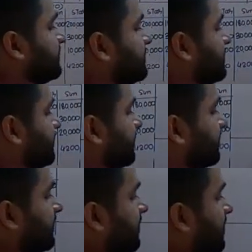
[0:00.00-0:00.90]
is
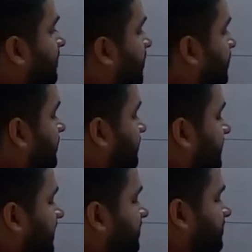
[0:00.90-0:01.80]
given.
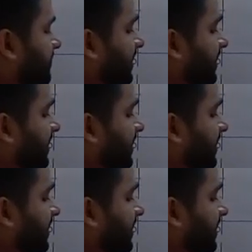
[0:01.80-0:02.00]
Only we have to